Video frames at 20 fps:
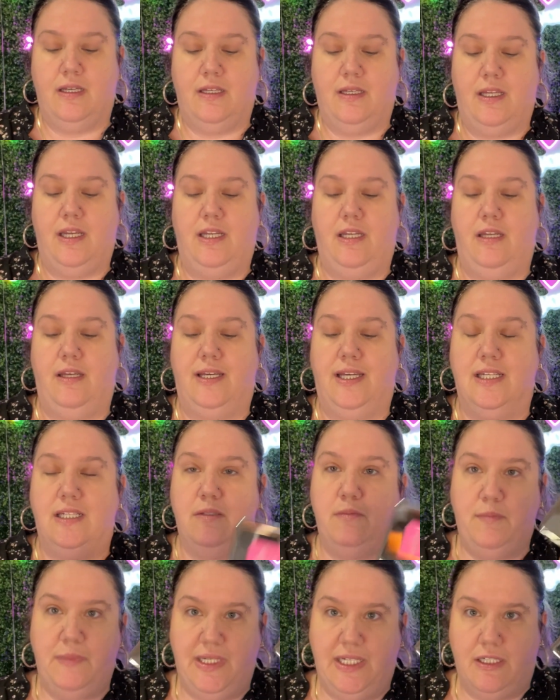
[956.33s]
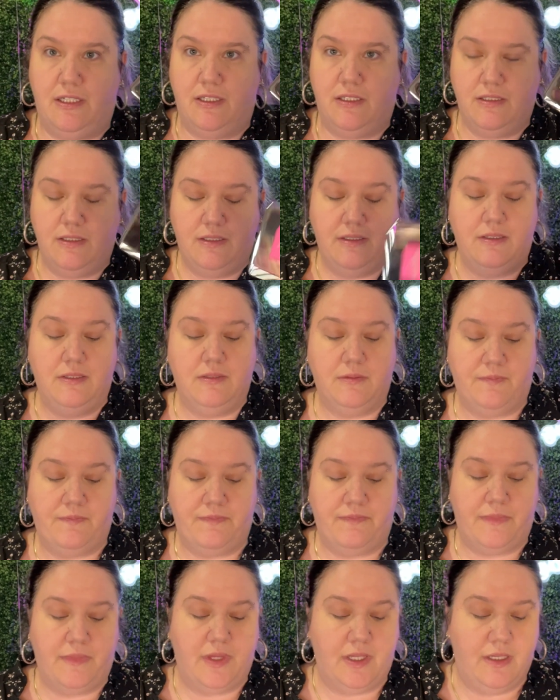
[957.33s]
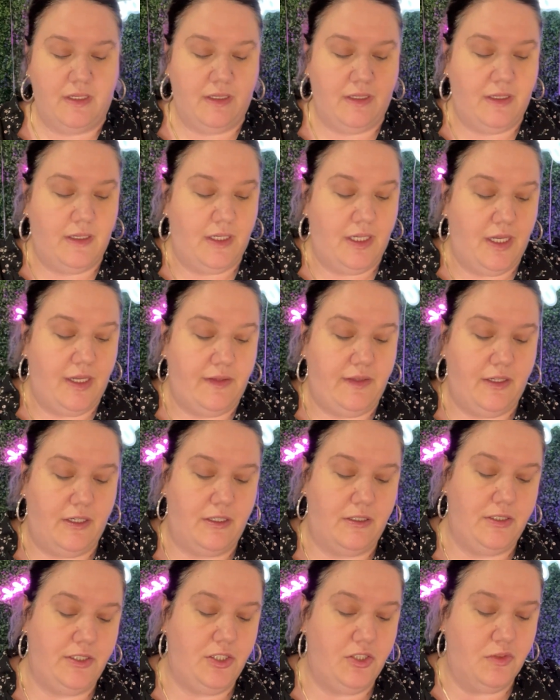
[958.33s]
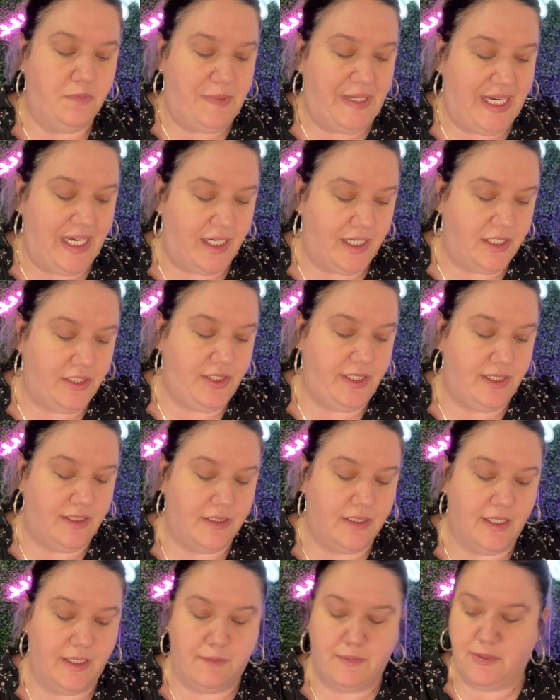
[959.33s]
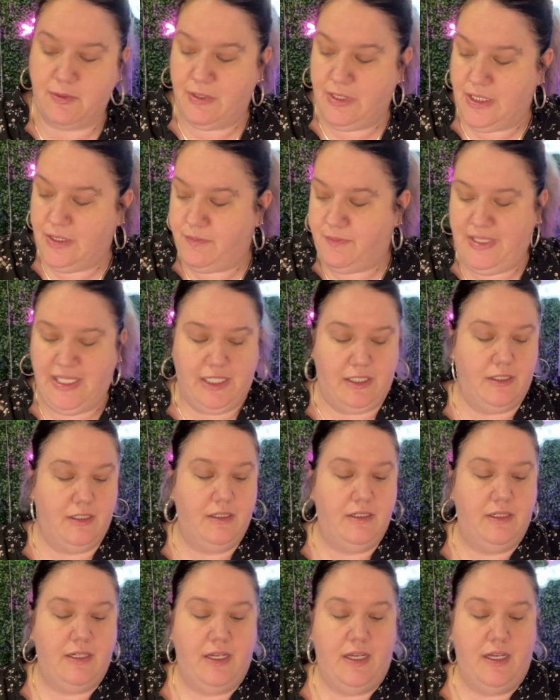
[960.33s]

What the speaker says: And you get a mirror. Their new packaging comes with a mirror.